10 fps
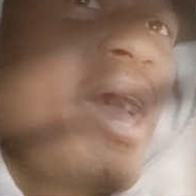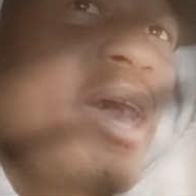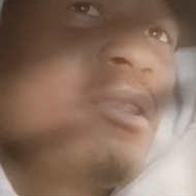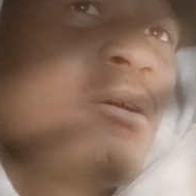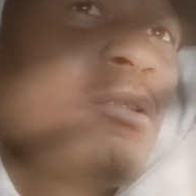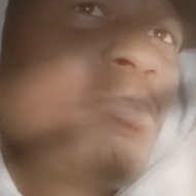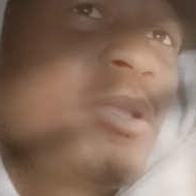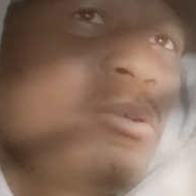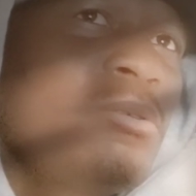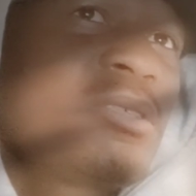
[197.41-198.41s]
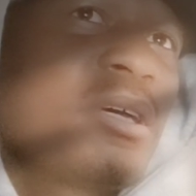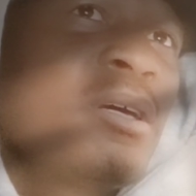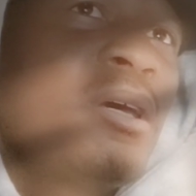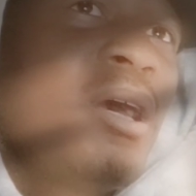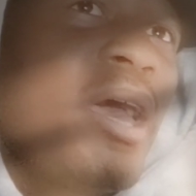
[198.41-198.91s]
at Lollapalooza.
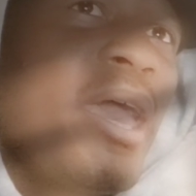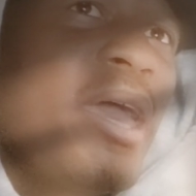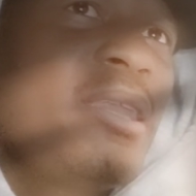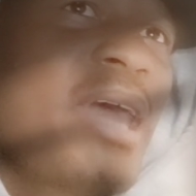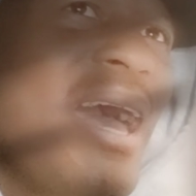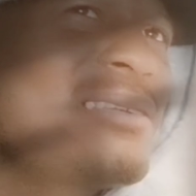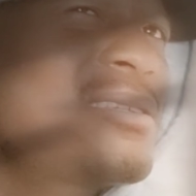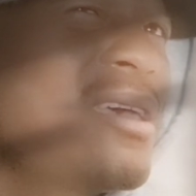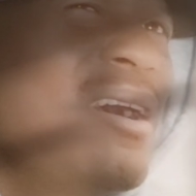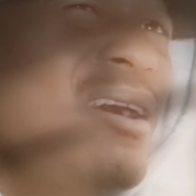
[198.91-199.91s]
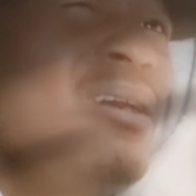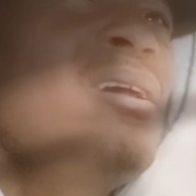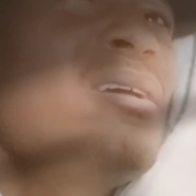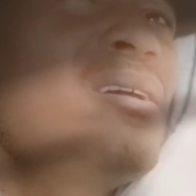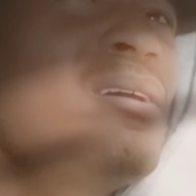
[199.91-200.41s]
And I said,
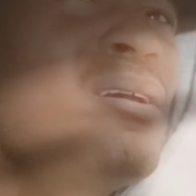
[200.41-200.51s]
huh?